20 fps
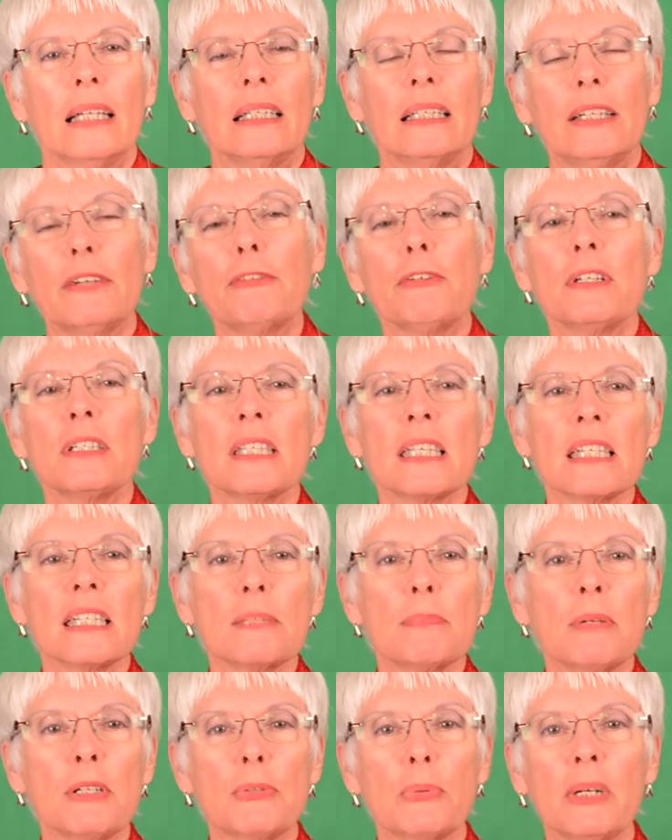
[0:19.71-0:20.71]

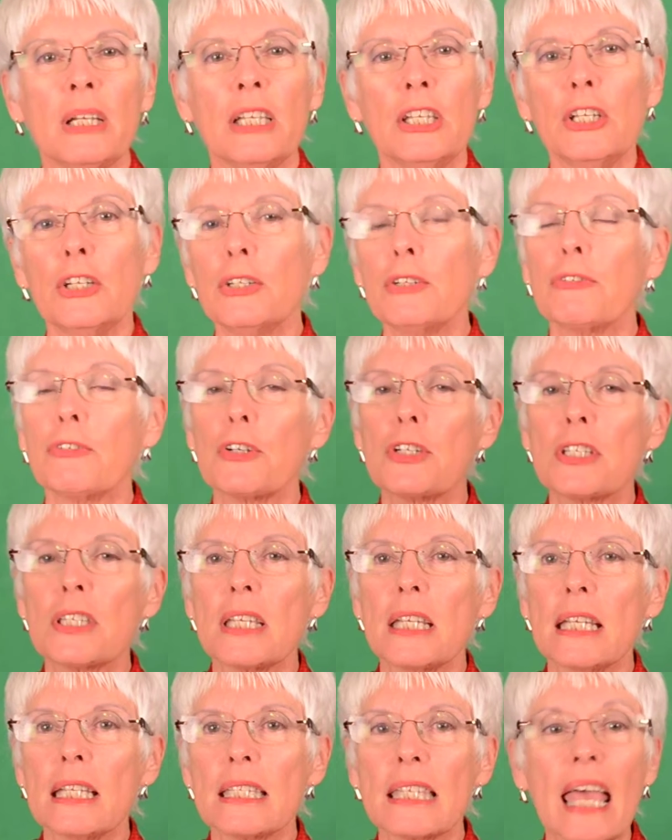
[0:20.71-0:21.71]
differences between
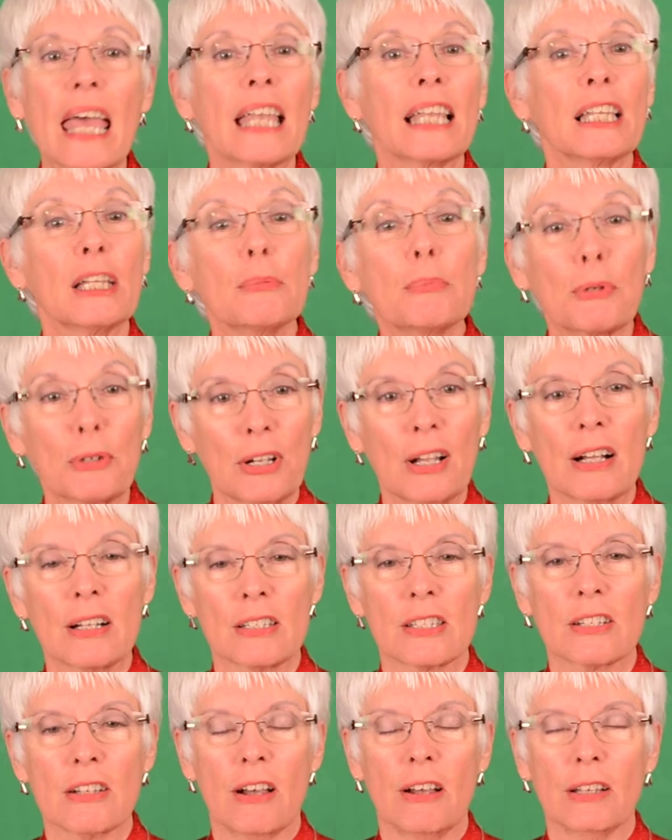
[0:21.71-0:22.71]
universities and liberal
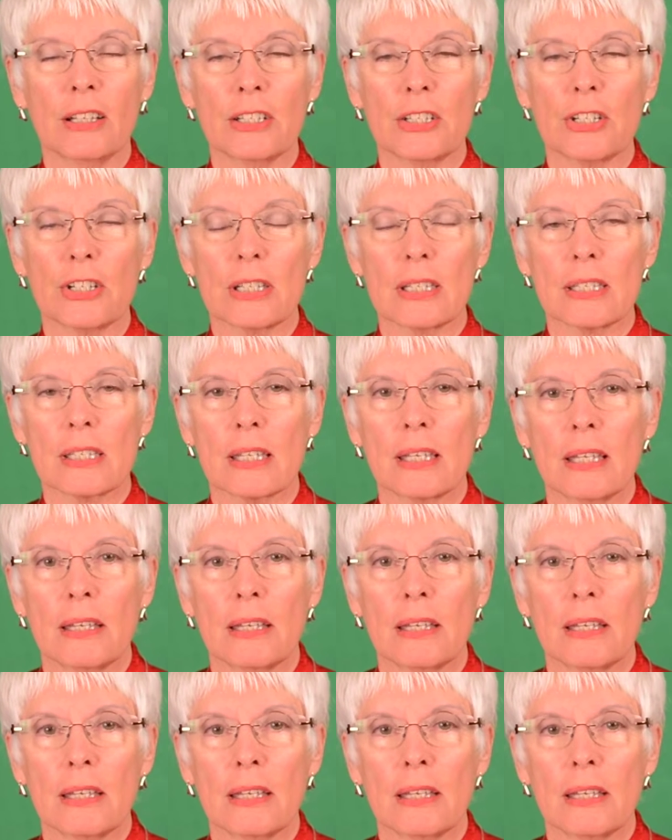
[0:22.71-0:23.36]
arts colleges.